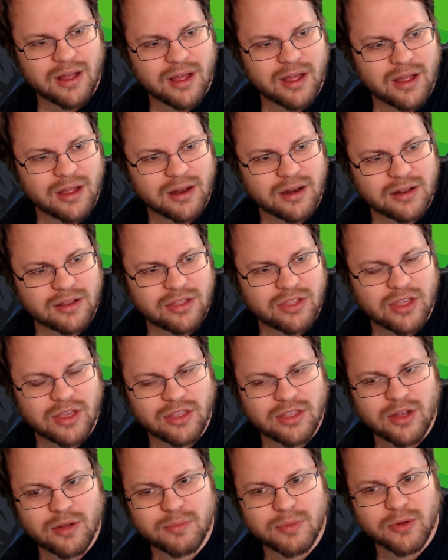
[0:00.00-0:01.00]
I think
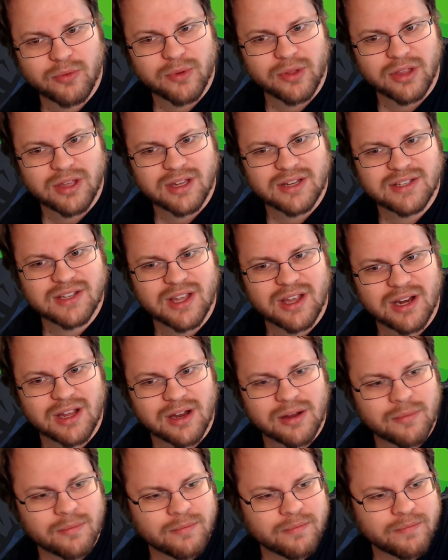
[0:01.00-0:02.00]
that'd be really exciting.